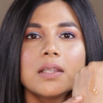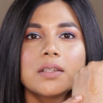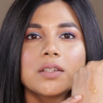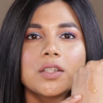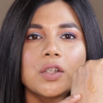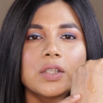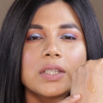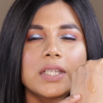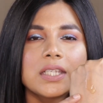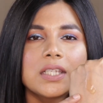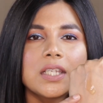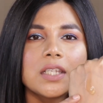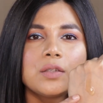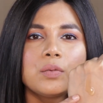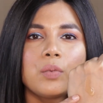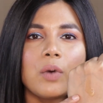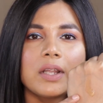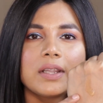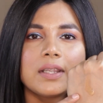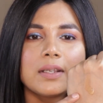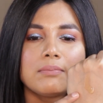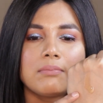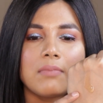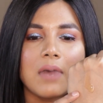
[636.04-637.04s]
So this is
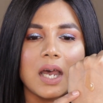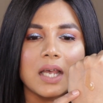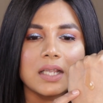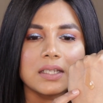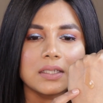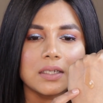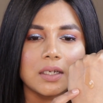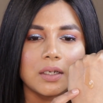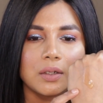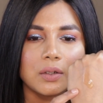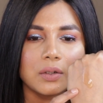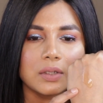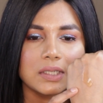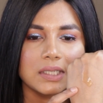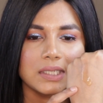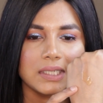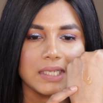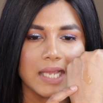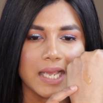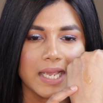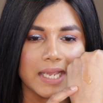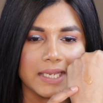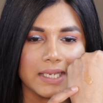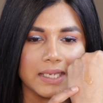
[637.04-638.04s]
what the mask looks
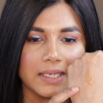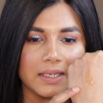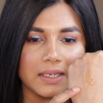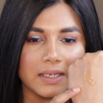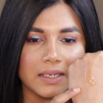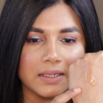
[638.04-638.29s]
like.